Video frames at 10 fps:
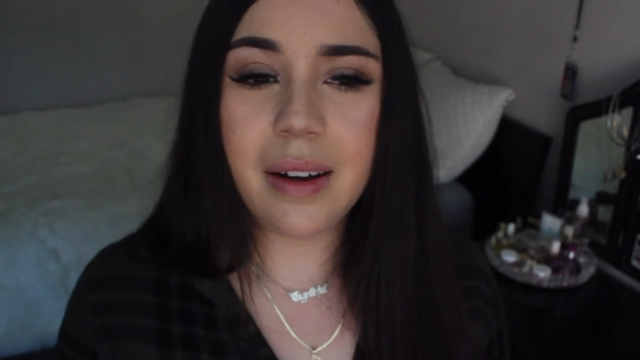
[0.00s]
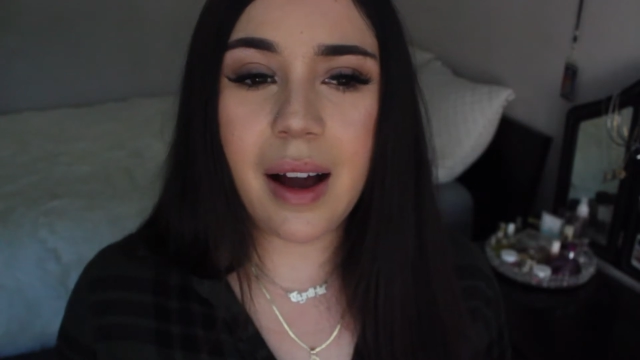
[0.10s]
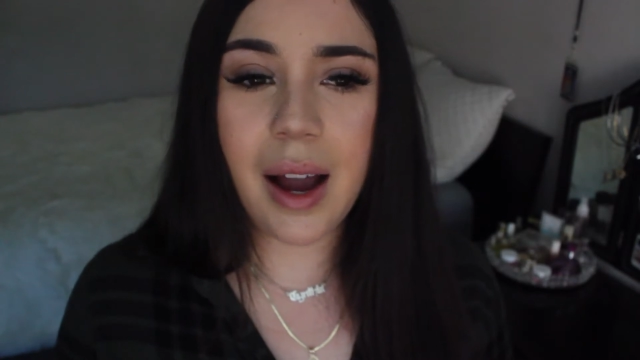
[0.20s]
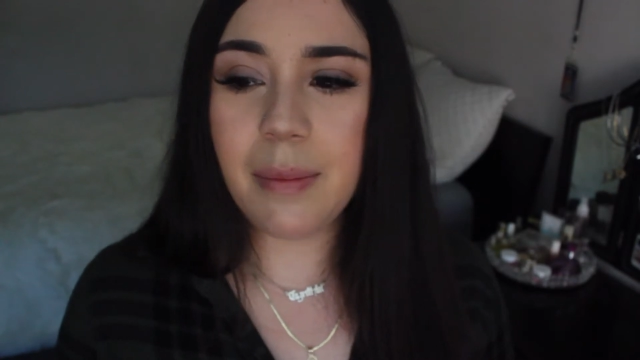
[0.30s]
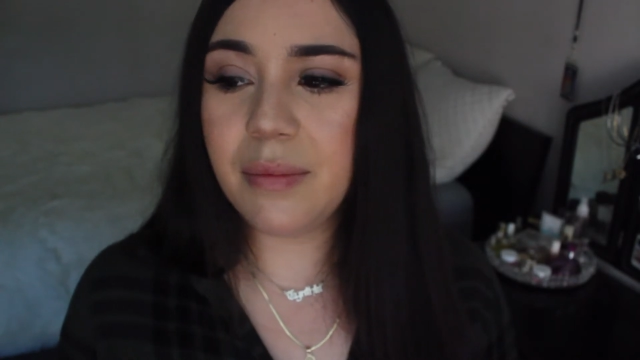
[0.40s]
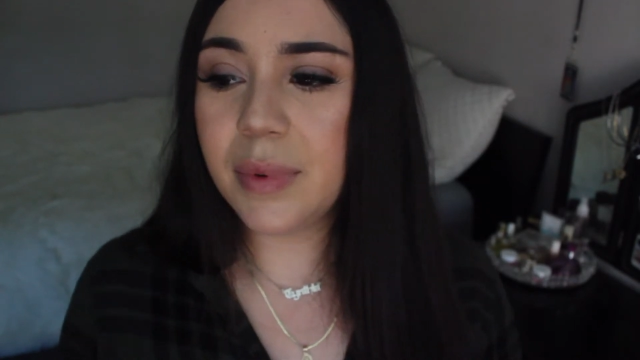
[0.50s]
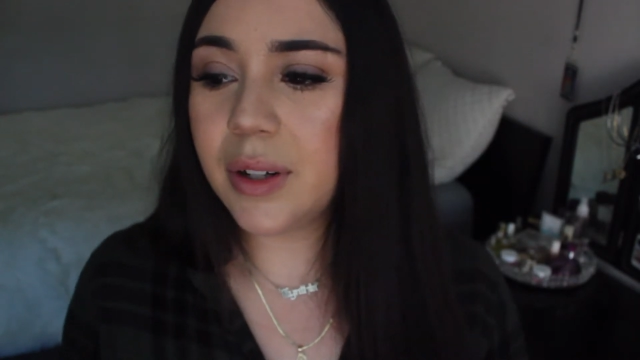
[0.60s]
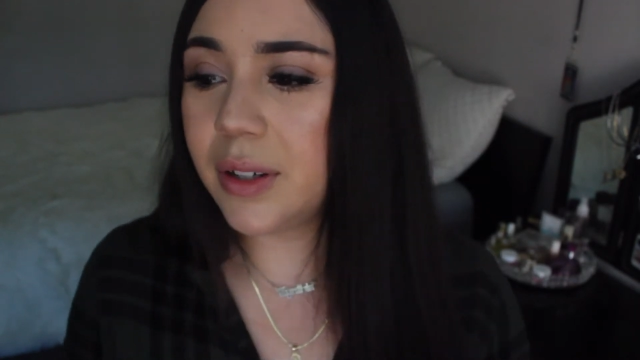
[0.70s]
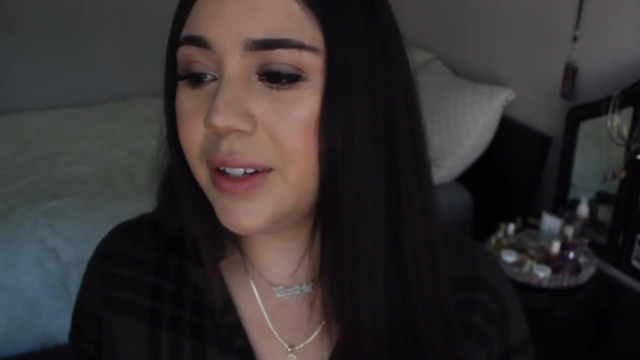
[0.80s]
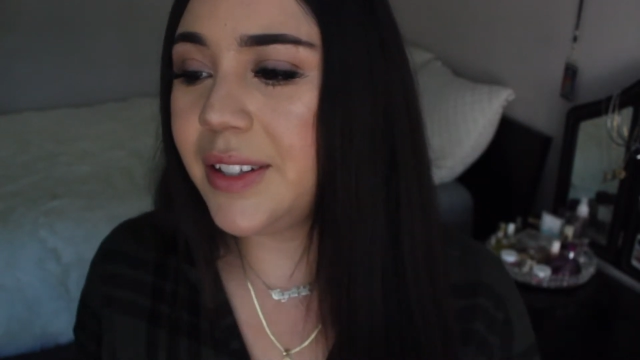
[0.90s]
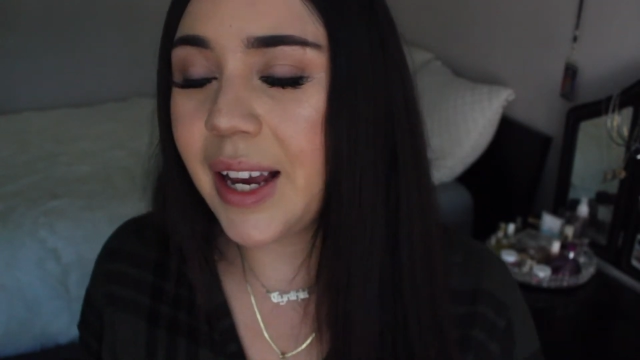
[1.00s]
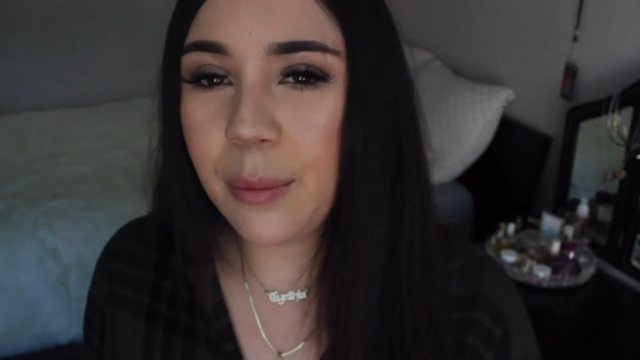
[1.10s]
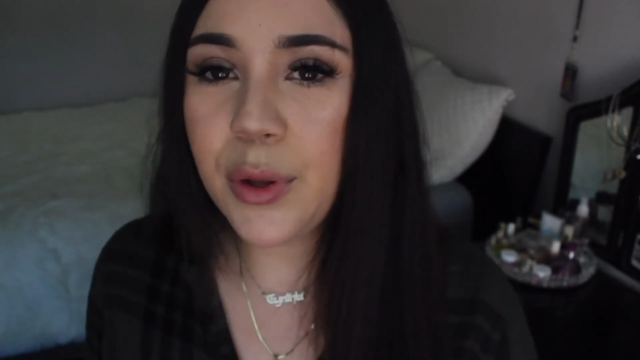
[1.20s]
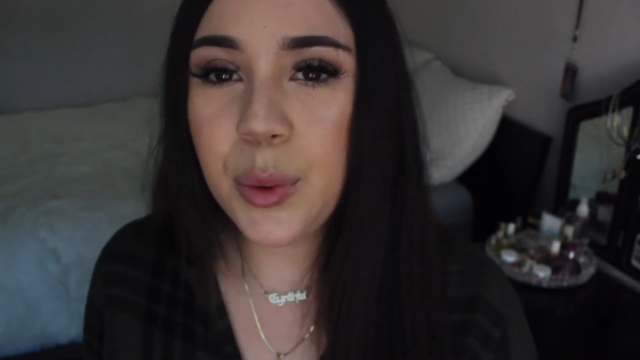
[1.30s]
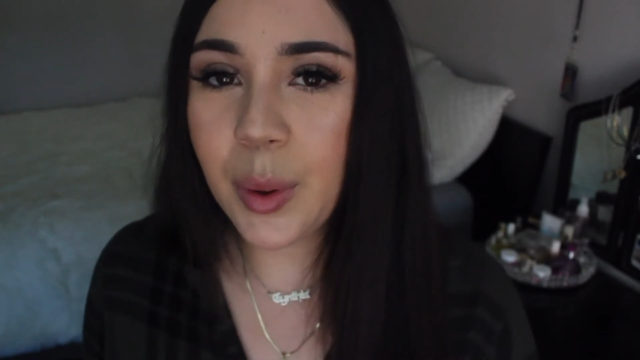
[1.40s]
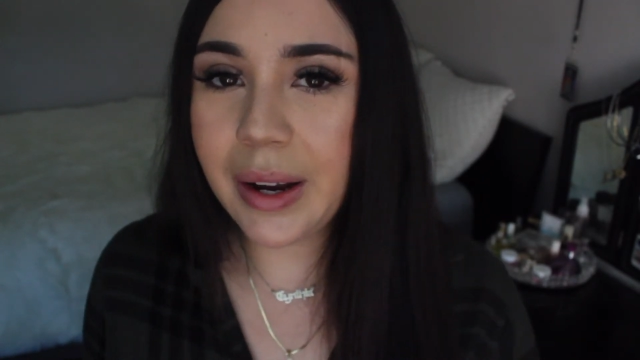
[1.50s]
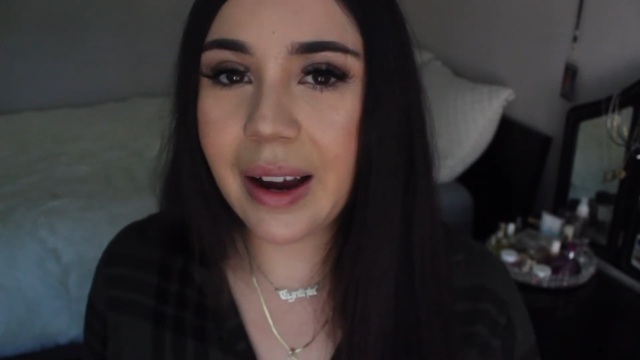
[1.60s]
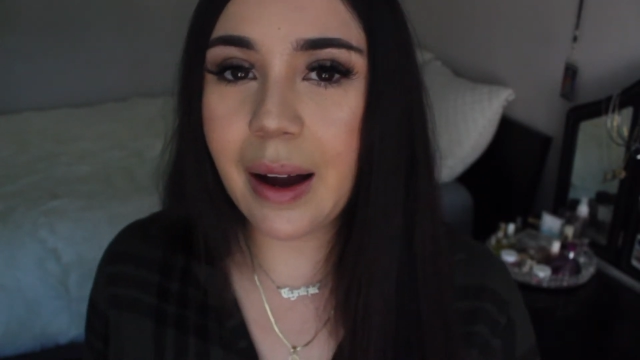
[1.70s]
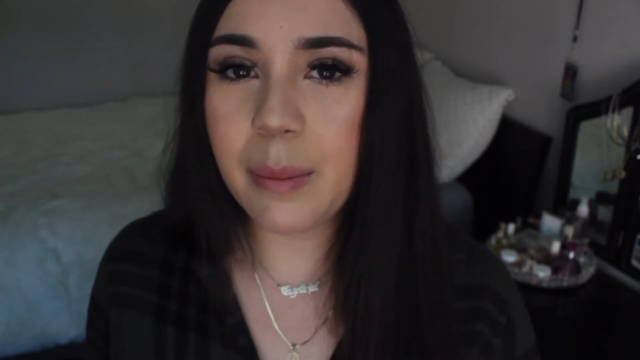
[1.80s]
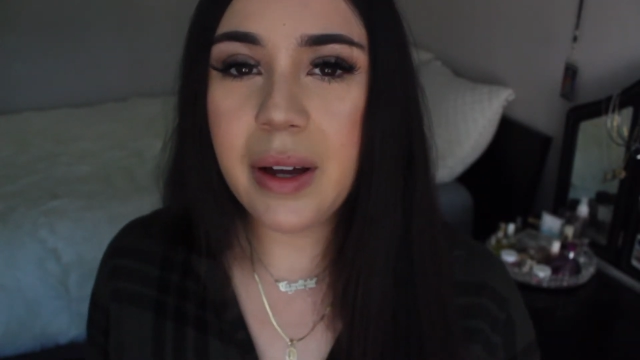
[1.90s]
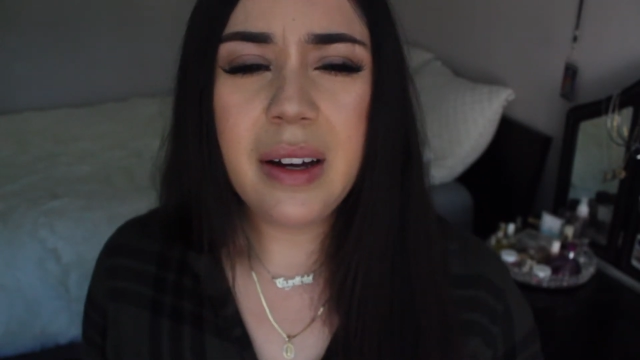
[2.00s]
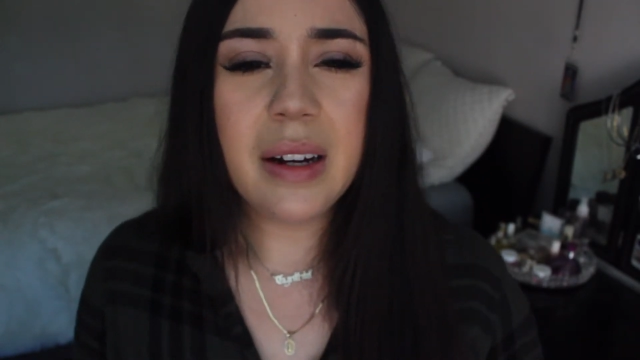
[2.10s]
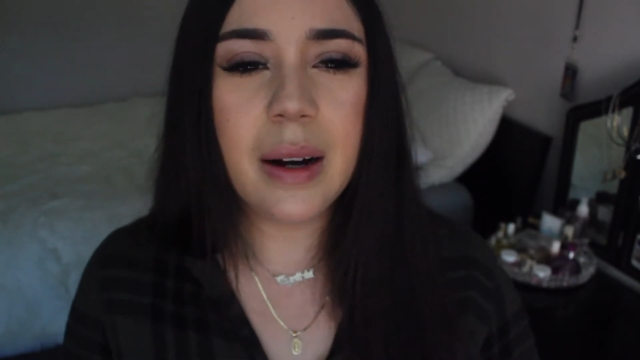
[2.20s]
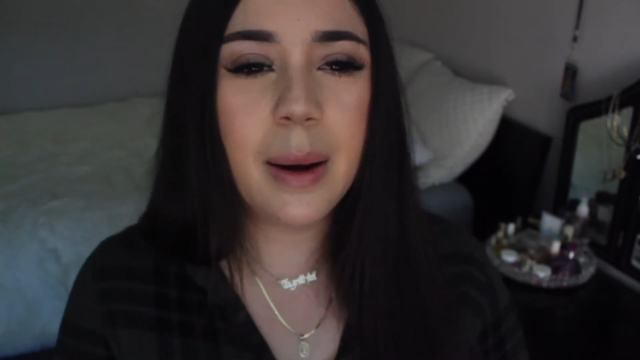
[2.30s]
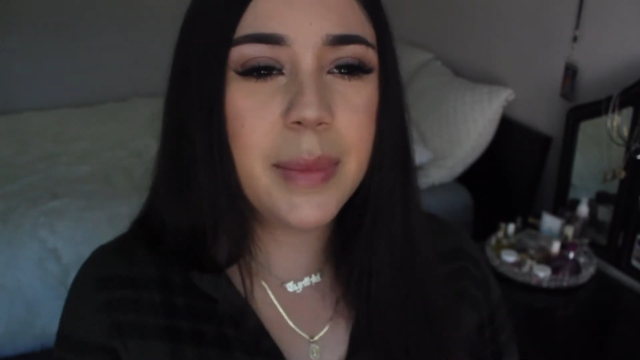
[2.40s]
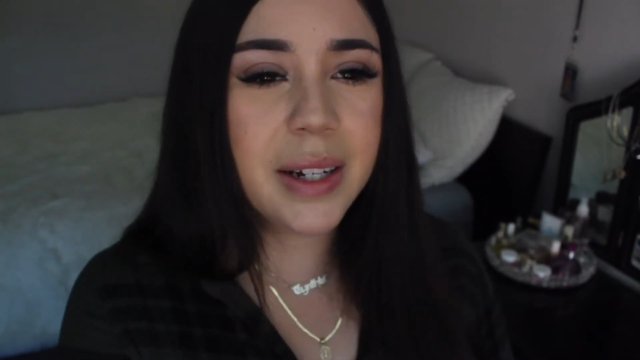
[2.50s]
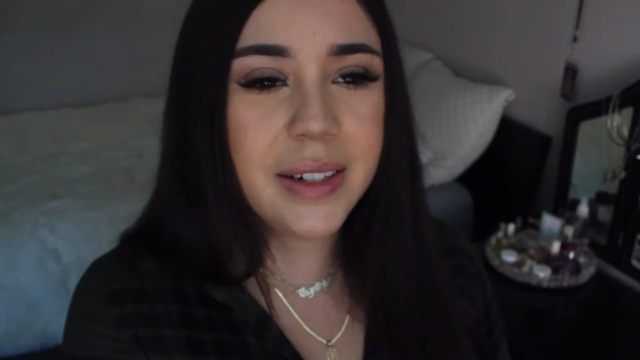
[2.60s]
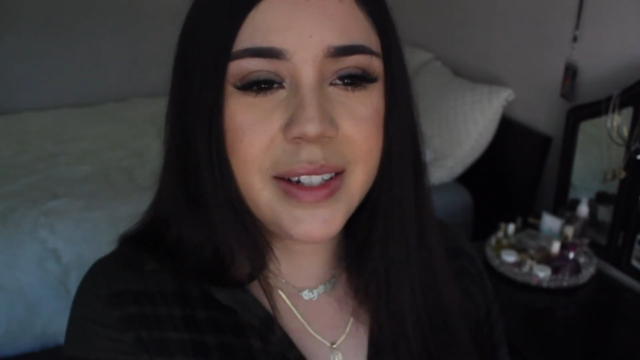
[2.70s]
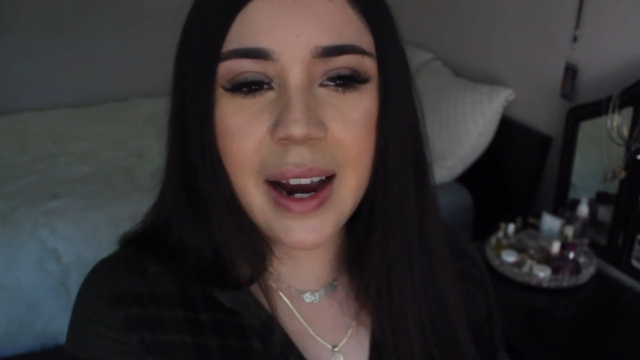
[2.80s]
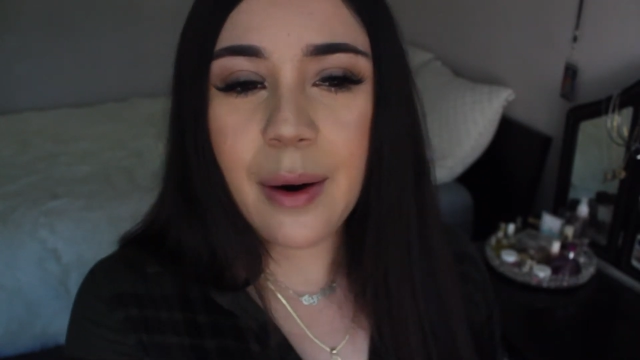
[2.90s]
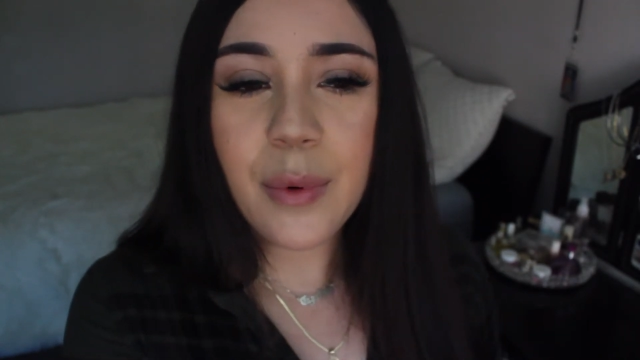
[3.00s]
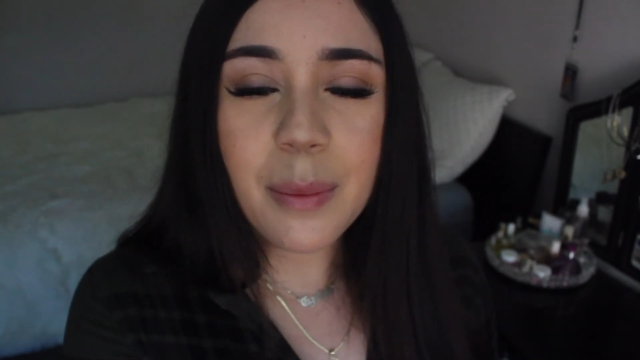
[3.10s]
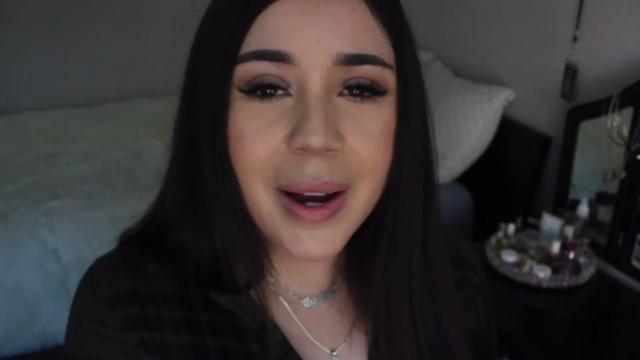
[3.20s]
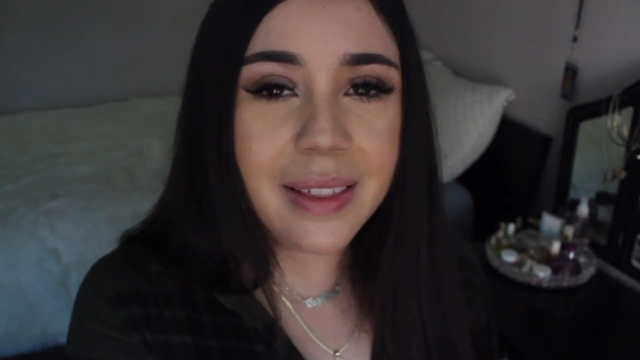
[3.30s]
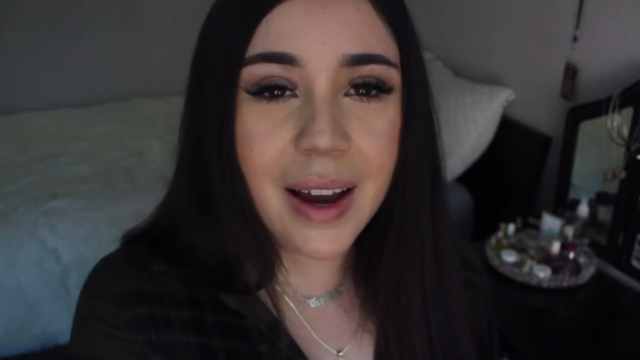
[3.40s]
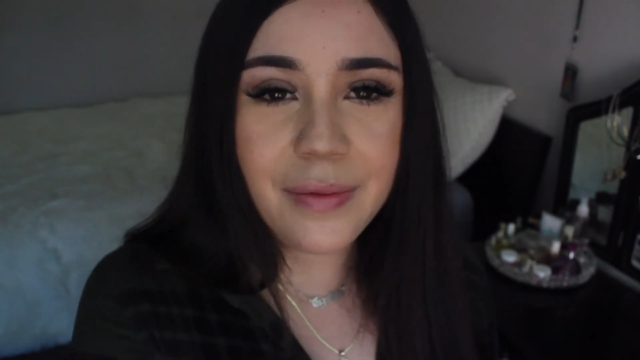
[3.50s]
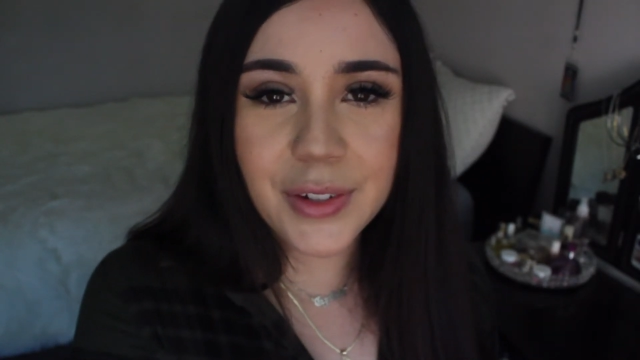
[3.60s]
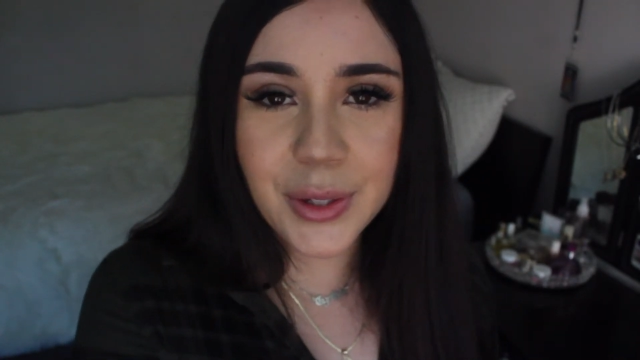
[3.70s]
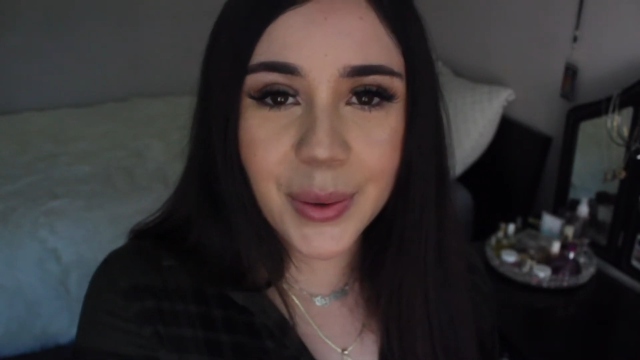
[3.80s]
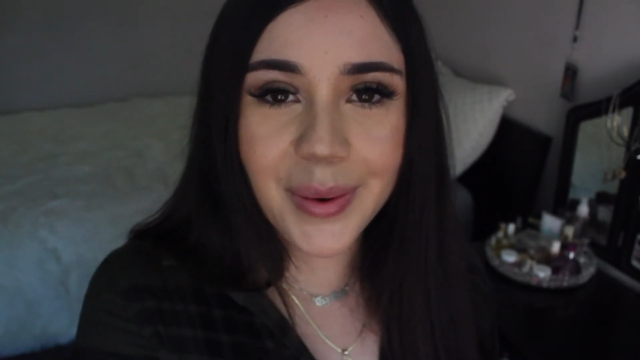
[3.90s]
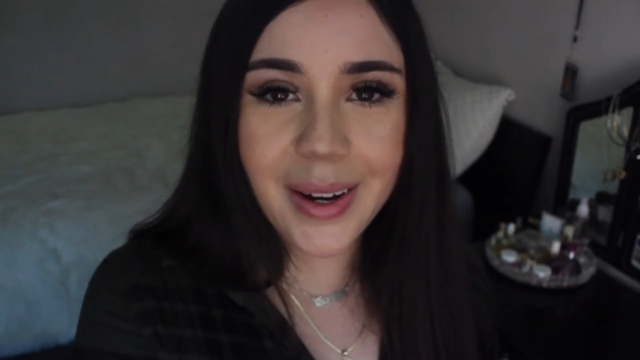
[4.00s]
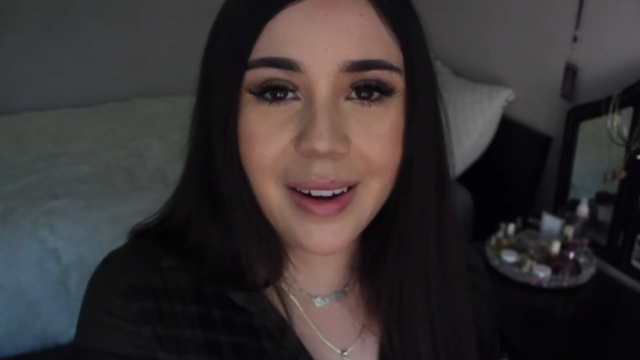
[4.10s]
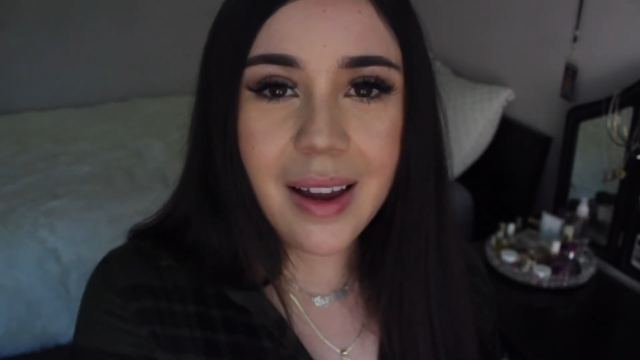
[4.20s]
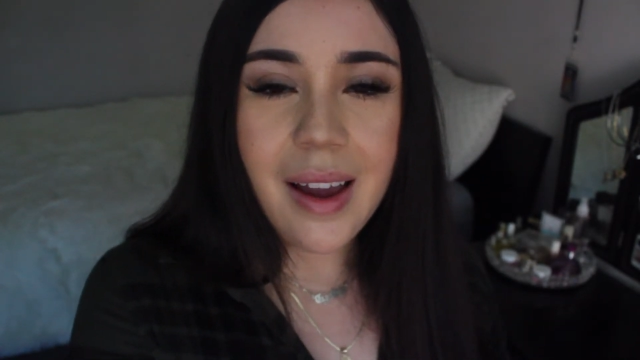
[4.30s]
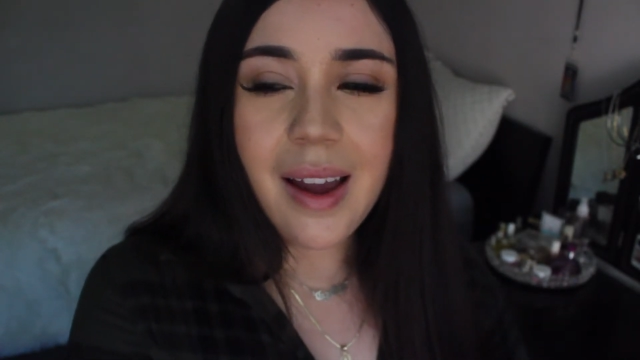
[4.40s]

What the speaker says: I'm content with who I am. I'm content where my life is going.